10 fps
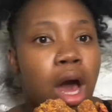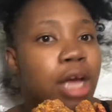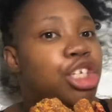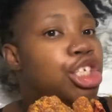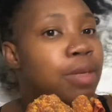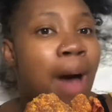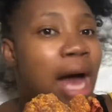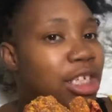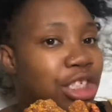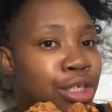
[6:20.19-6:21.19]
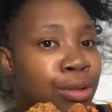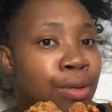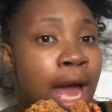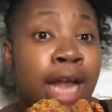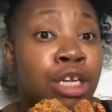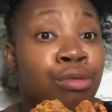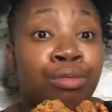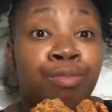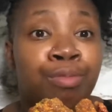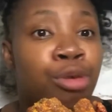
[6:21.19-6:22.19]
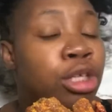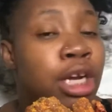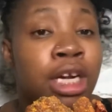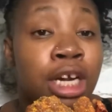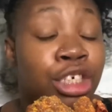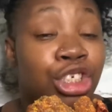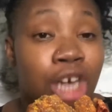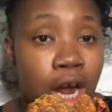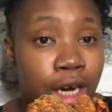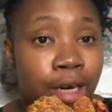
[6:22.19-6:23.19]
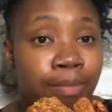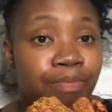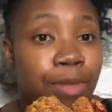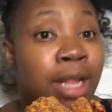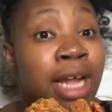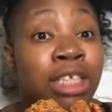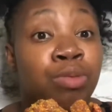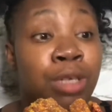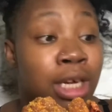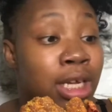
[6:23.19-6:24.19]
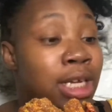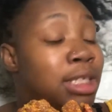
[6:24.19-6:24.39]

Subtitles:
she boxed you and you pulled out a gun and shot her. And that's ridiculous.